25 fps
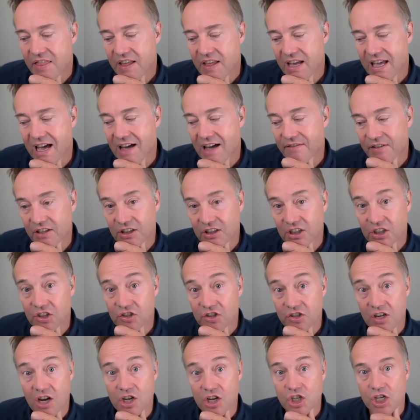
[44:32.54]
I think having
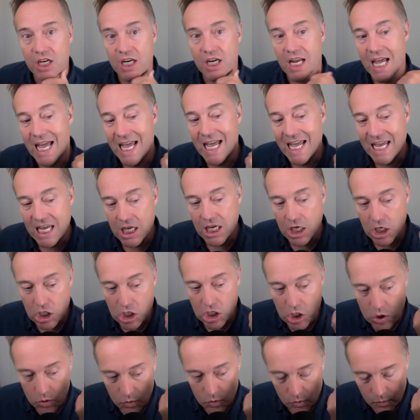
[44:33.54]
the discussion, hey,
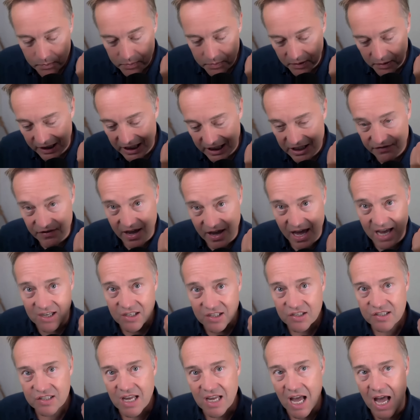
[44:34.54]
you believe
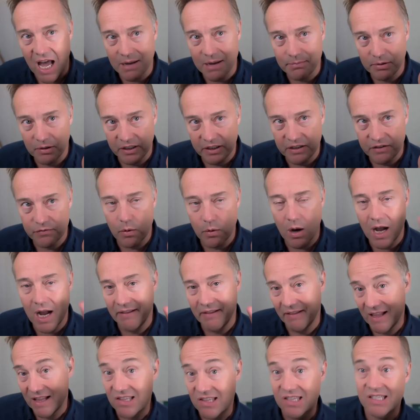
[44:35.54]
X, I believe
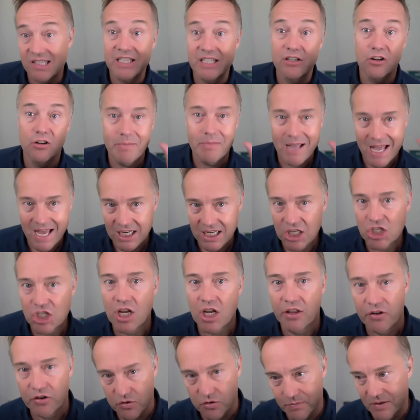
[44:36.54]
Y, let's steelman
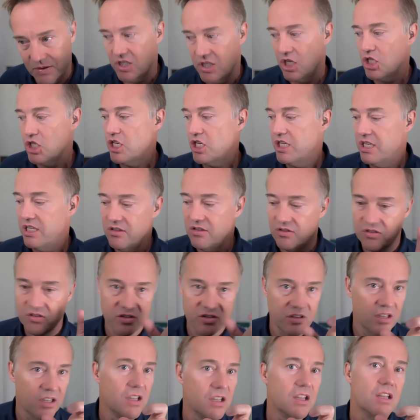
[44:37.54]
each other's
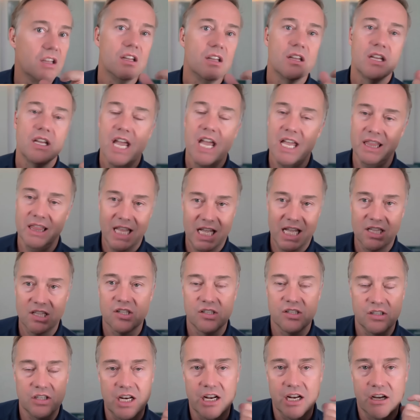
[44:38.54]
positions and
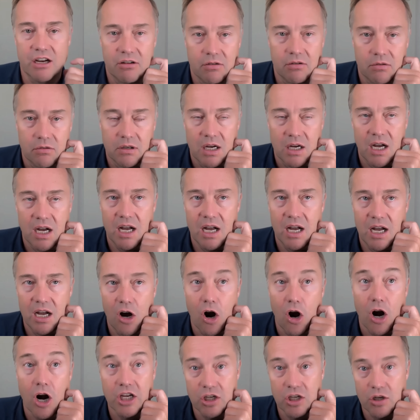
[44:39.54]
let's you know
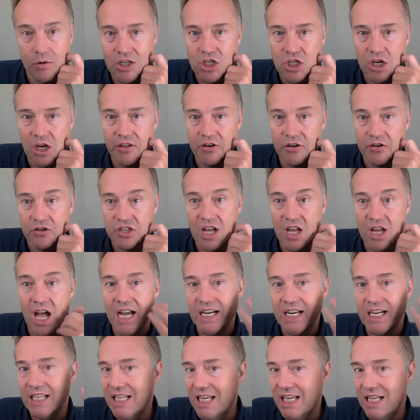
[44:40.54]
uh, argue each other's
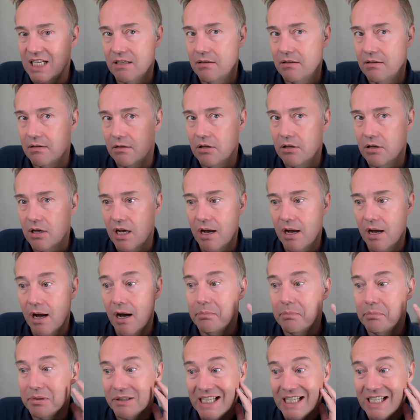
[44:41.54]
side and then
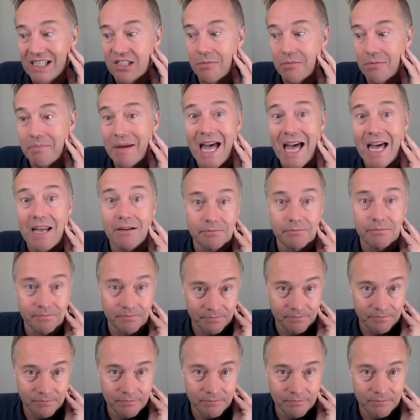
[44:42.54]
uh, place a bet